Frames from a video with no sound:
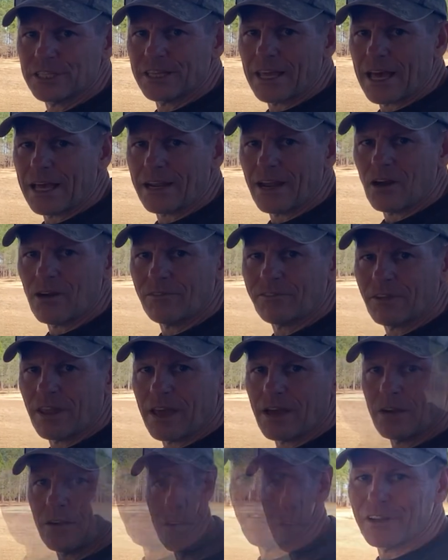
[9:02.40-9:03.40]
that off
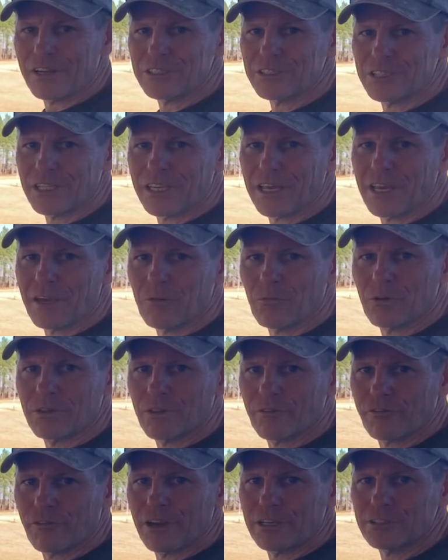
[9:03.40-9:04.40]
now, finishing it with
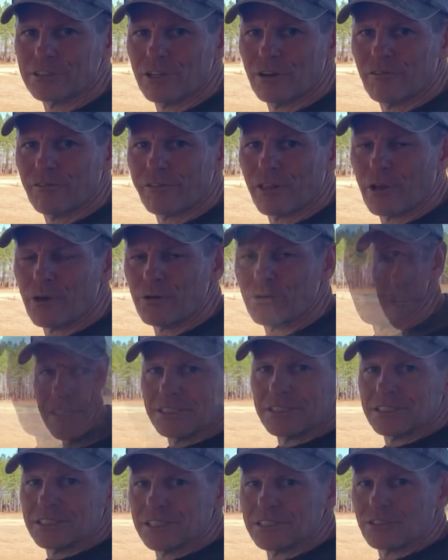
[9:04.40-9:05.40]
the Fresno float.
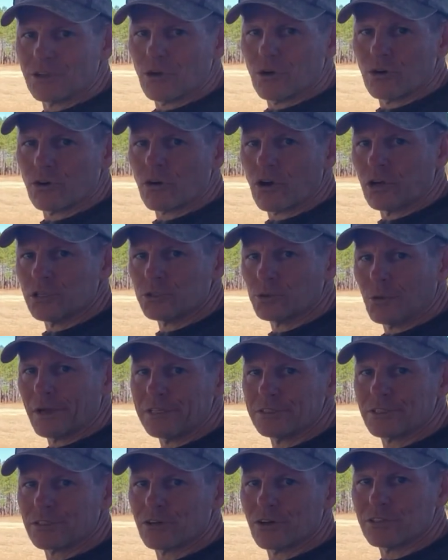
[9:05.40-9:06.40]
You see he's going
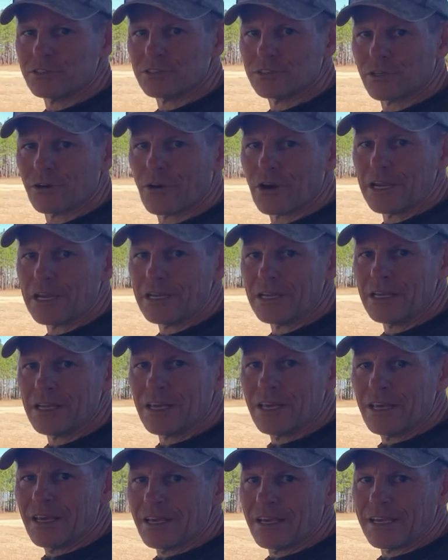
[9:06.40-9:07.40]
crossways across the grain,
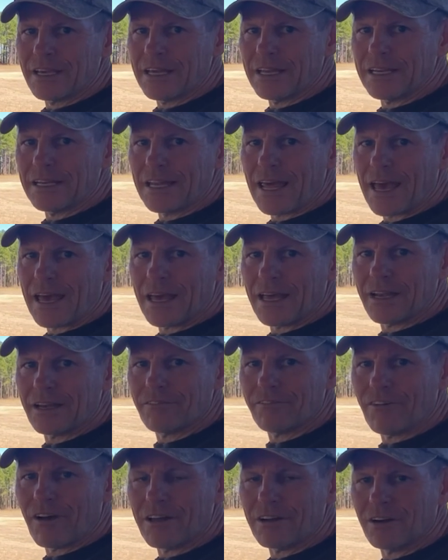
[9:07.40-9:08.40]
getting that
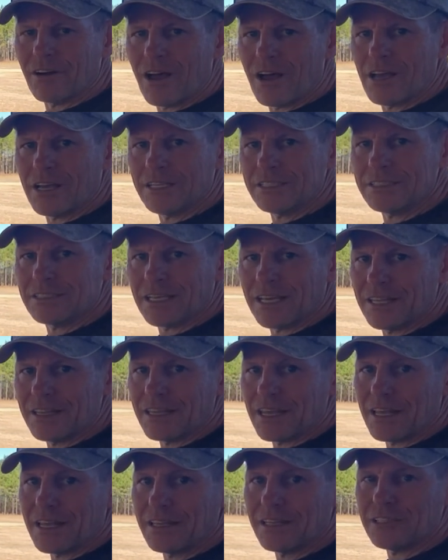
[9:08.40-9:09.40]
finalized, and
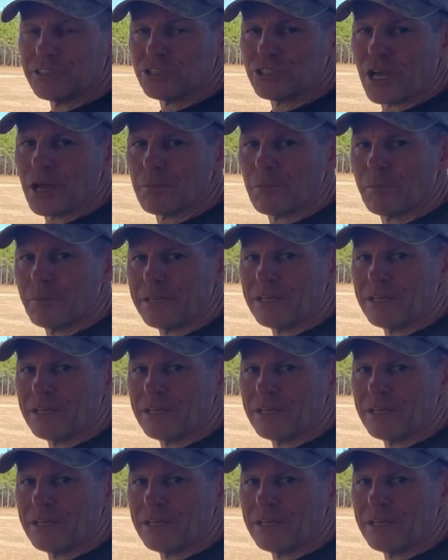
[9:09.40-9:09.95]
then this job will be